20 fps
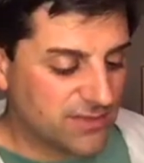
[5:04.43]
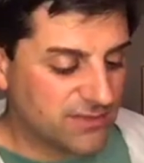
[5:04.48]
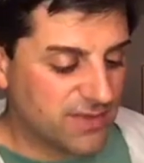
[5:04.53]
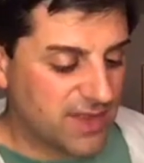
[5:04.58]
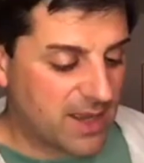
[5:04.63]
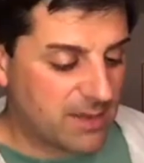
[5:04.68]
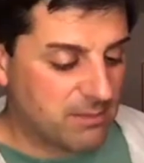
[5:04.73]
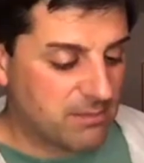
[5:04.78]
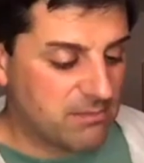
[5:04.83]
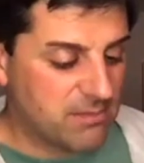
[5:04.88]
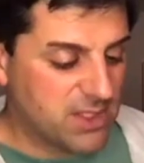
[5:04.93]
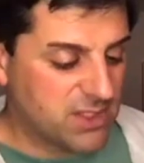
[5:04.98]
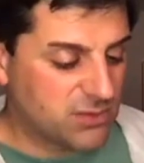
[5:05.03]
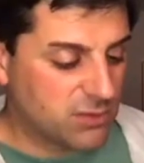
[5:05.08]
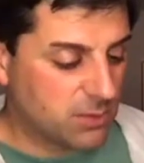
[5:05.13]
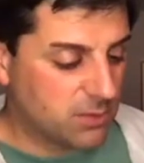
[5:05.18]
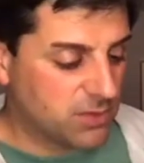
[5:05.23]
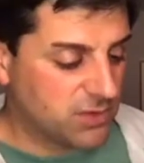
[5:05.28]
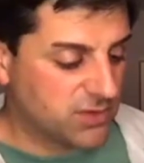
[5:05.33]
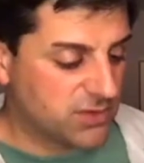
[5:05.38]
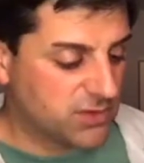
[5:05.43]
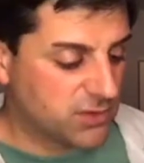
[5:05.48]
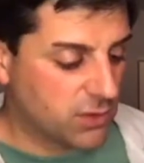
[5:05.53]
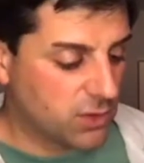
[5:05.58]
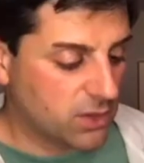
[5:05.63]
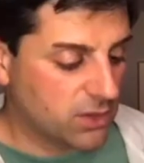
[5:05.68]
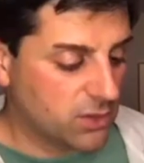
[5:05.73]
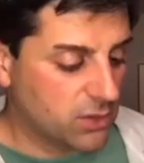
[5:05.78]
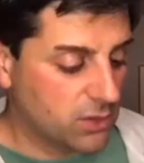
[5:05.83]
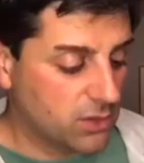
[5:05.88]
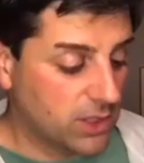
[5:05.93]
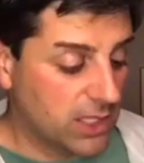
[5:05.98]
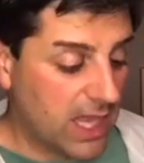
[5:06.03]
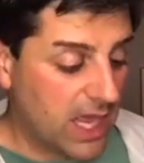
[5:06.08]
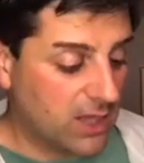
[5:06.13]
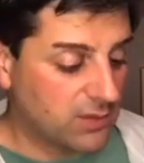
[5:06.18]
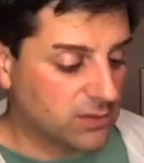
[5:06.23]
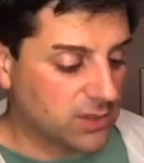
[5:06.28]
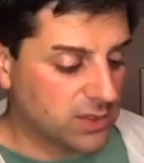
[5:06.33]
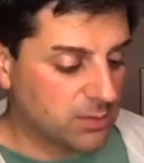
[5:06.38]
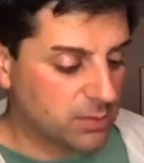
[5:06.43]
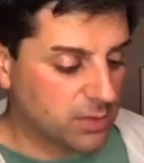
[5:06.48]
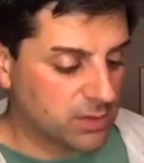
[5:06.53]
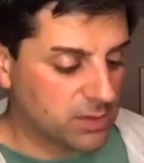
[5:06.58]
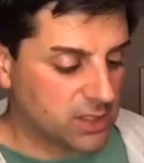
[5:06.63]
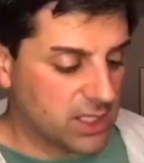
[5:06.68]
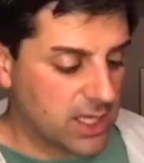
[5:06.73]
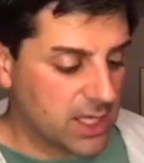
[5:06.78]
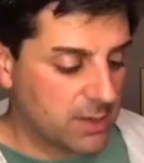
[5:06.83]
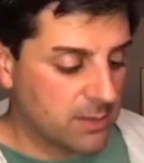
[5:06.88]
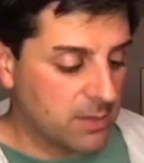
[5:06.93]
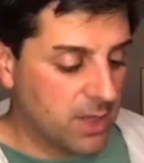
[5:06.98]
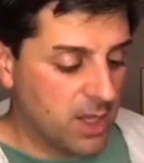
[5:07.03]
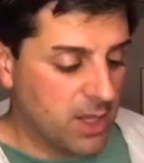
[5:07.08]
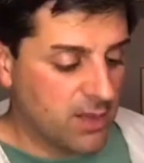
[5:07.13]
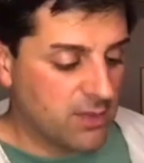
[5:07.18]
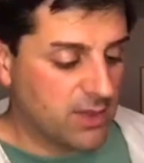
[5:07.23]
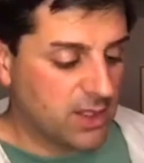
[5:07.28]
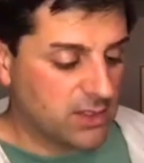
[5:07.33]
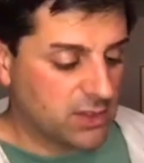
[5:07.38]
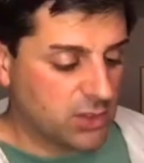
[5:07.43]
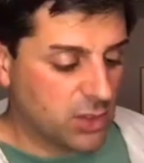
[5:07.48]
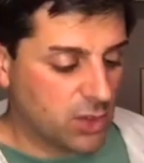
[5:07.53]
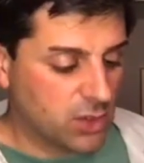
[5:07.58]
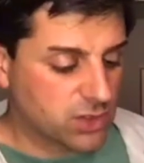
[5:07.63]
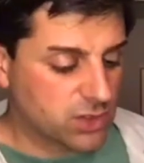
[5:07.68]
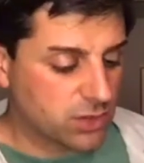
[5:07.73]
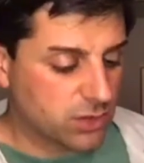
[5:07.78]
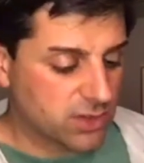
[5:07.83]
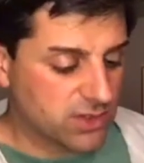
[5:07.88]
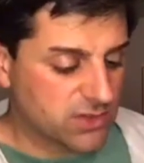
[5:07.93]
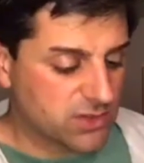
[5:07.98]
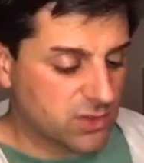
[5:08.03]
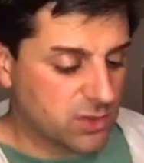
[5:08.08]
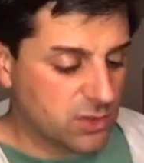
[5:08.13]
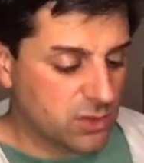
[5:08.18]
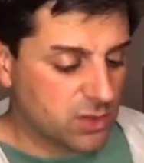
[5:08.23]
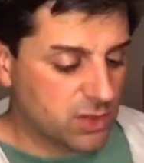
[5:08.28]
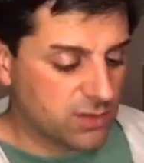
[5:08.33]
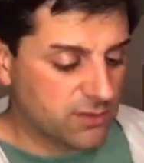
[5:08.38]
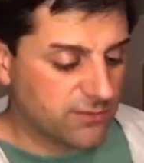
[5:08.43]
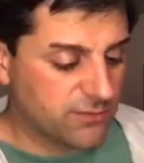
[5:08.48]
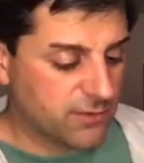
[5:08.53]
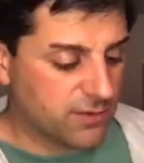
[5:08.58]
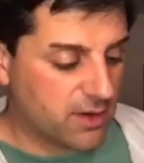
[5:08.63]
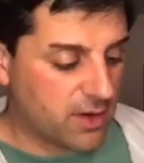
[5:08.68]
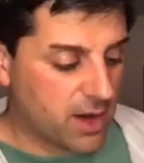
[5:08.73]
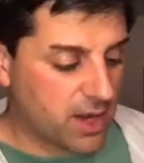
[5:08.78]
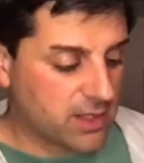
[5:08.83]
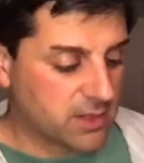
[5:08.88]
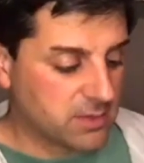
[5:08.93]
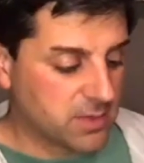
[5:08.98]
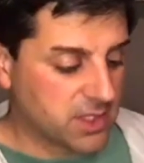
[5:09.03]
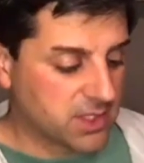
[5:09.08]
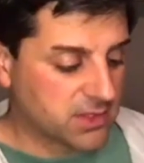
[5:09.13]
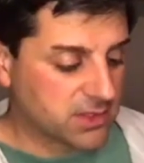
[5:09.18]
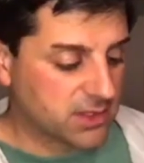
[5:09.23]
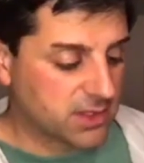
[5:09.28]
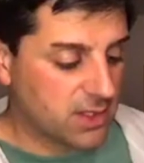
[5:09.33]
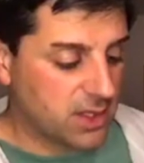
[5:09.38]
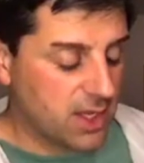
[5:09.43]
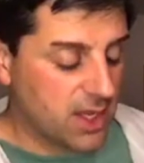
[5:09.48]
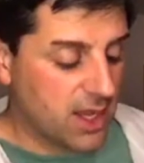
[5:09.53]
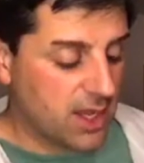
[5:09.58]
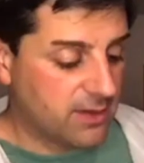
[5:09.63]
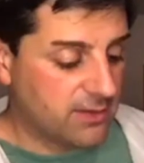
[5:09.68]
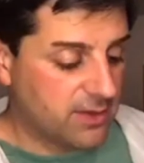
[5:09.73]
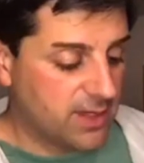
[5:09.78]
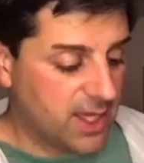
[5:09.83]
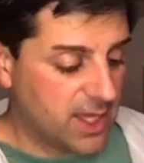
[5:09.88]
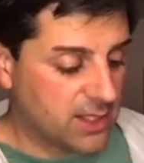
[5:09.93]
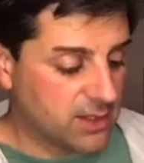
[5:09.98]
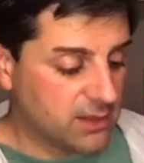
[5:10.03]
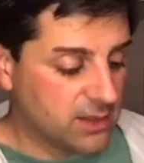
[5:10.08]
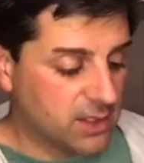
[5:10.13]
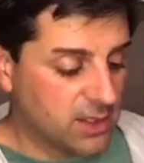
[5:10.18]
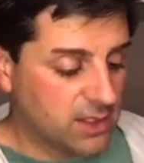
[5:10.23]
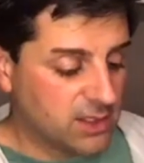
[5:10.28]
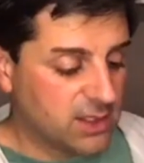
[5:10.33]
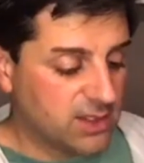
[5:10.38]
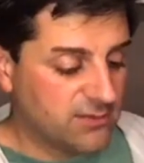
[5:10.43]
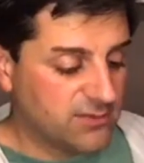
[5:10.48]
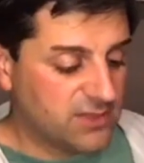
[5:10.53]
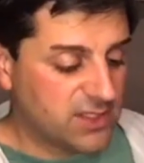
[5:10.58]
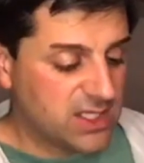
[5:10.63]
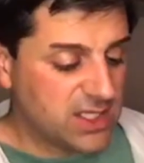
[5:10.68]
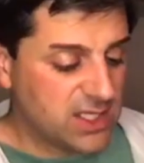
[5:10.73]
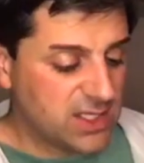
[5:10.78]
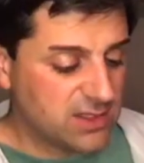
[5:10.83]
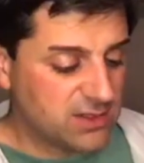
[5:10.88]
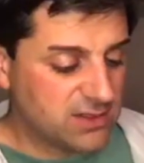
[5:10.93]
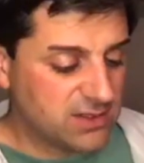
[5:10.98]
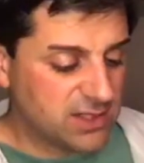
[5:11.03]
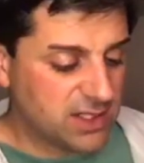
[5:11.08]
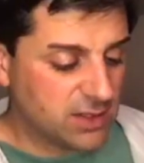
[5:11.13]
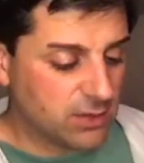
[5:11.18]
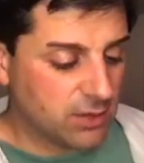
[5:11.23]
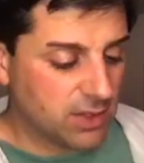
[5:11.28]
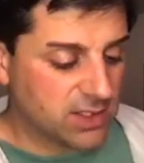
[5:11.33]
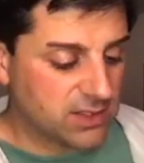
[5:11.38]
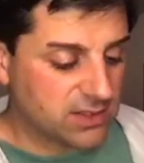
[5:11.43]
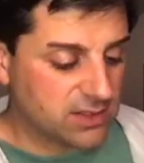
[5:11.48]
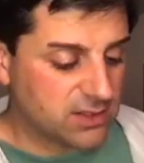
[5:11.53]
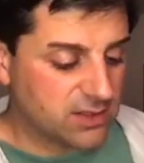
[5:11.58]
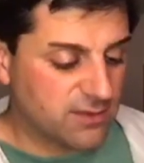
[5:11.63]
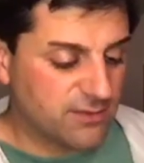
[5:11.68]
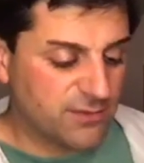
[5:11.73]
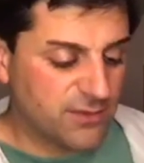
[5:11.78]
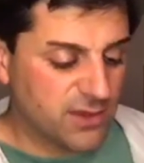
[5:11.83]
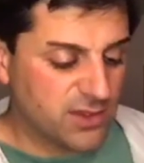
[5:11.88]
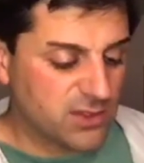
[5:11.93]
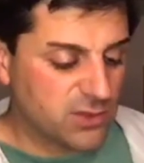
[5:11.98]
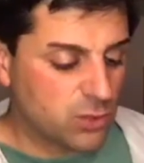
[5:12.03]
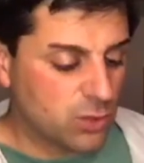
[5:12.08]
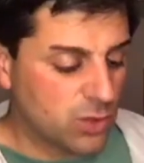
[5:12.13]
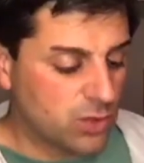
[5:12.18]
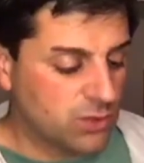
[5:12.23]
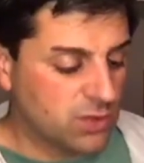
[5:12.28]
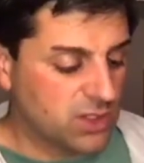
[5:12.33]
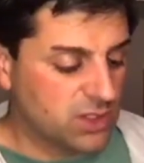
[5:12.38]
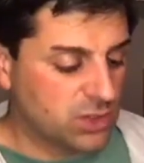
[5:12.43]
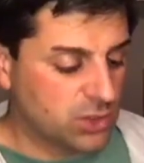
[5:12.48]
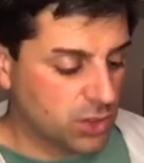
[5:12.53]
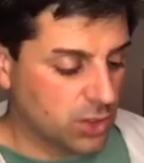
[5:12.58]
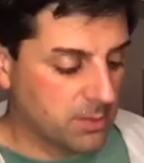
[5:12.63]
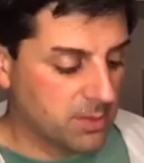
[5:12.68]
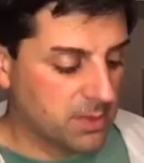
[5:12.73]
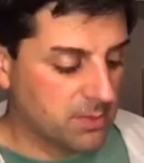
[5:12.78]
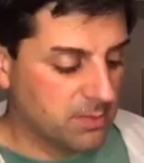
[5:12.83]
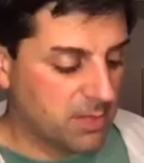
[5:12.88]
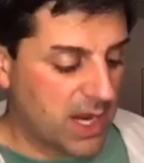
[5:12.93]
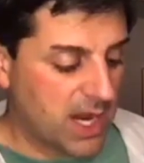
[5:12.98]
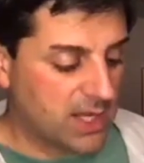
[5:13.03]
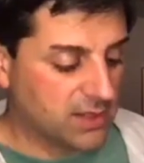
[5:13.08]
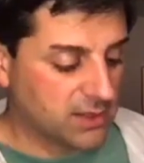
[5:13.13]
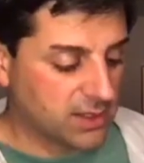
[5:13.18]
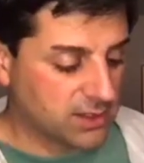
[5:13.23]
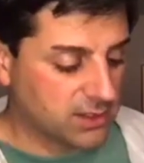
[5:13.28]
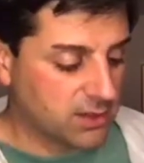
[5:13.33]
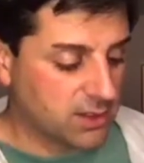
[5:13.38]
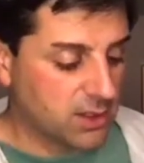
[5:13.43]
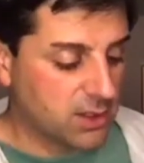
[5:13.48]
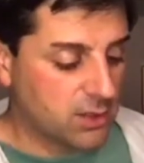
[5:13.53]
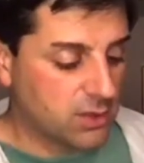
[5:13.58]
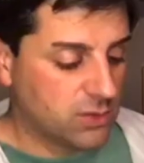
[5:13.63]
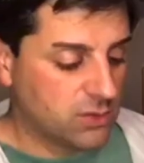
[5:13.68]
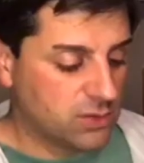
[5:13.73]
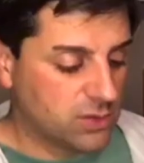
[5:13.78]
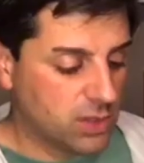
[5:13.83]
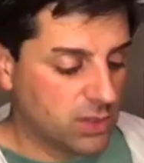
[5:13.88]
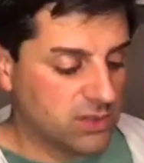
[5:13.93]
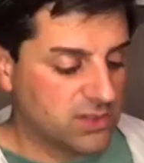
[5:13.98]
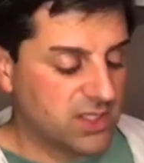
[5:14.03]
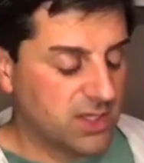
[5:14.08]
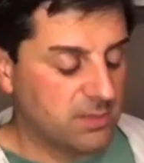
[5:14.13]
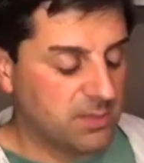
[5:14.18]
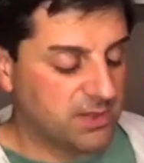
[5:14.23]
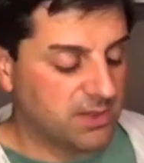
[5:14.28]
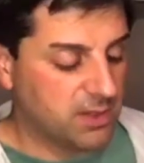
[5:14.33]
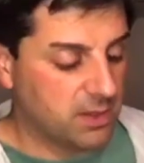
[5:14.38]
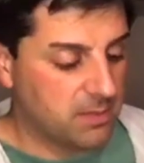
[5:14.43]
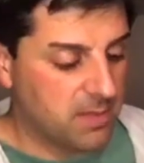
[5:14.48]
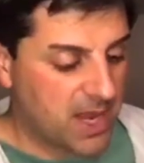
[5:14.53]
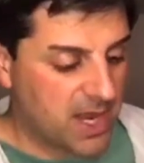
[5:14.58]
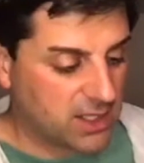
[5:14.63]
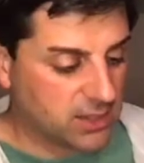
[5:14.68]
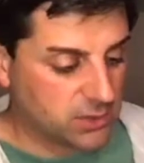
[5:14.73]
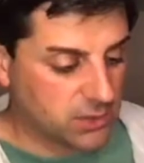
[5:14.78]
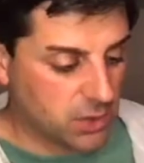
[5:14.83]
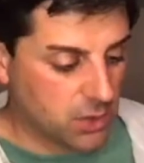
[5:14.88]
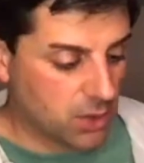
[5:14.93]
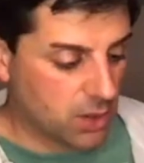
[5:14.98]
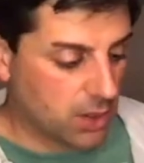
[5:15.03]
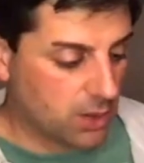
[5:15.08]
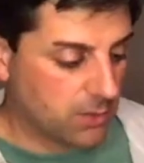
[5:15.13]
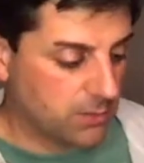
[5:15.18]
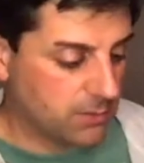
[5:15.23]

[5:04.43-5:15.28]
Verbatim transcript: of that miserable sort who loudly proclaim that torture is too good for their enemies, and then give tea and cigarettes to the first wounded German pilot who turns up at their back door.